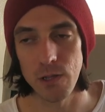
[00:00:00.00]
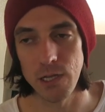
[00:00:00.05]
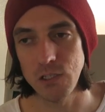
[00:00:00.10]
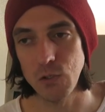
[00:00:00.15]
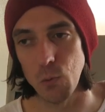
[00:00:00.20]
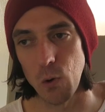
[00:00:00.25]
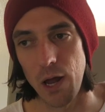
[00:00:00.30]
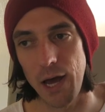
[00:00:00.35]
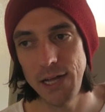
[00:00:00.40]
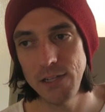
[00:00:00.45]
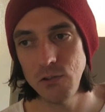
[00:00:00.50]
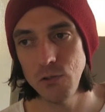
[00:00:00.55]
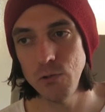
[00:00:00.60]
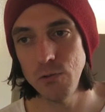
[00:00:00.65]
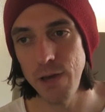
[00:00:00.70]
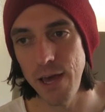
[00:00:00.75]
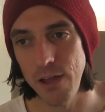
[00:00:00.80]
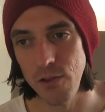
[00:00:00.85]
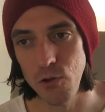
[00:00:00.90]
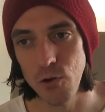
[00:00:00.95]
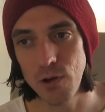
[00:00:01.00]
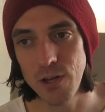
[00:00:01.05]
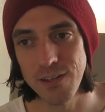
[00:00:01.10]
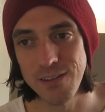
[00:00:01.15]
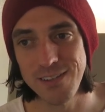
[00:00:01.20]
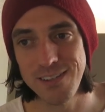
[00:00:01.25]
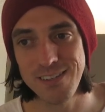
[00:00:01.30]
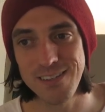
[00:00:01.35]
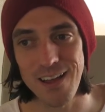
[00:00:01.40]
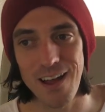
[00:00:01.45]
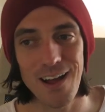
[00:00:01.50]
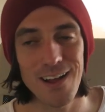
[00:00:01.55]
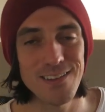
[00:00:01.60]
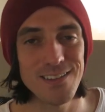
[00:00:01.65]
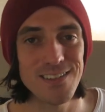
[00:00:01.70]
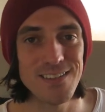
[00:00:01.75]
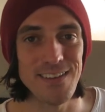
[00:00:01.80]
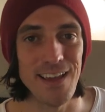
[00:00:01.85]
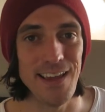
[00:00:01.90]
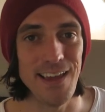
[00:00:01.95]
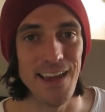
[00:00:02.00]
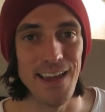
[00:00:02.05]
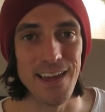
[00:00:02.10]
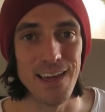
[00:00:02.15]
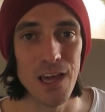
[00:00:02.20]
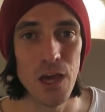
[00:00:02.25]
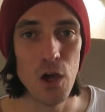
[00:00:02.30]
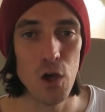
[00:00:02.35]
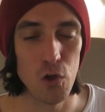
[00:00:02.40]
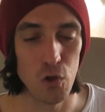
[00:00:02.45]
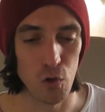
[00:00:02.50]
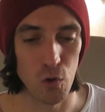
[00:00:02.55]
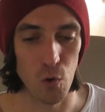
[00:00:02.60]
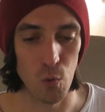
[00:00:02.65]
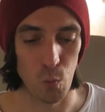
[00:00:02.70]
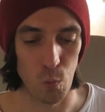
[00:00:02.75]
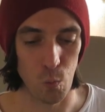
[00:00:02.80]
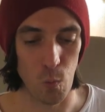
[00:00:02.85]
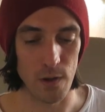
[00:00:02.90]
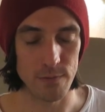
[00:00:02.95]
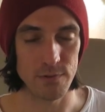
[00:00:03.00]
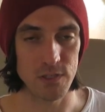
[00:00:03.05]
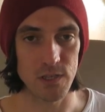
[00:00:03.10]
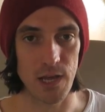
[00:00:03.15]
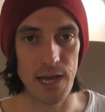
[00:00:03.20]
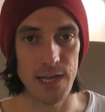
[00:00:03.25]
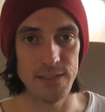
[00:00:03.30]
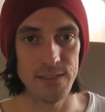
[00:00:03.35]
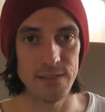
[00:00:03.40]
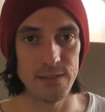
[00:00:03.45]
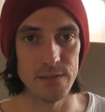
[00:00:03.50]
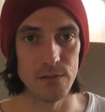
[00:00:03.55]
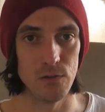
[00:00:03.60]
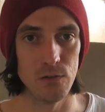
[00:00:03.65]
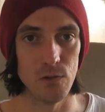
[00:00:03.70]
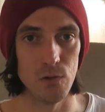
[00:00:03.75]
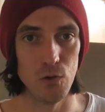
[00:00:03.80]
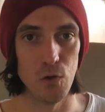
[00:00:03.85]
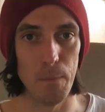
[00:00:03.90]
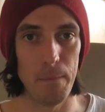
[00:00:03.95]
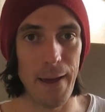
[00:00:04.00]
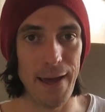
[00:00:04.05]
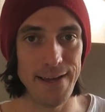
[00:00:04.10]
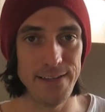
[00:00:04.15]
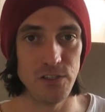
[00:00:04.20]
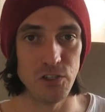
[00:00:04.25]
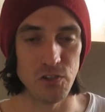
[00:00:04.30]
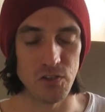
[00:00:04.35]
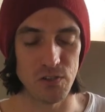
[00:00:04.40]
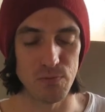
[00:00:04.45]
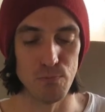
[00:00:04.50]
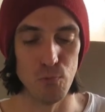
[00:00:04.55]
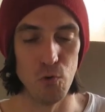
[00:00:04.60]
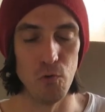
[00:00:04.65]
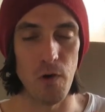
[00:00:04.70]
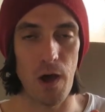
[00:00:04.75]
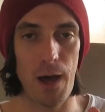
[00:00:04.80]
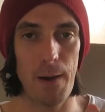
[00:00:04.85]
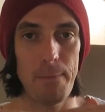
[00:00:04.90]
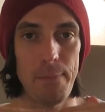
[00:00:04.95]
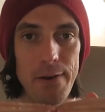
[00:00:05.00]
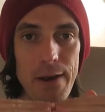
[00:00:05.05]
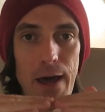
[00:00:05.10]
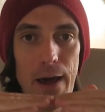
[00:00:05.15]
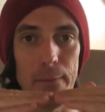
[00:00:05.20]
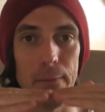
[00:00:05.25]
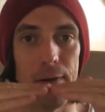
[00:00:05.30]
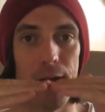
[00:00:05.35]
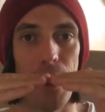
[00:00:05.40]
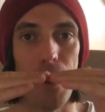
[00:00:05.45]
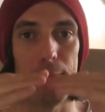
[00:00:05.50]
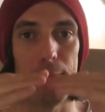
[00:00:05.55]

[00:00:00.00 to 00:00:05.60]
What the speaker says: That's what I do, and you can start seeing your websites, your pages move up and up and